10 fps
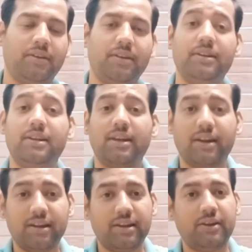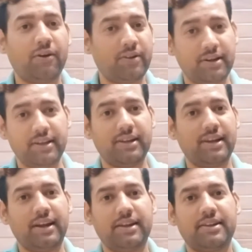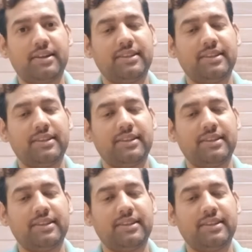little early or little late,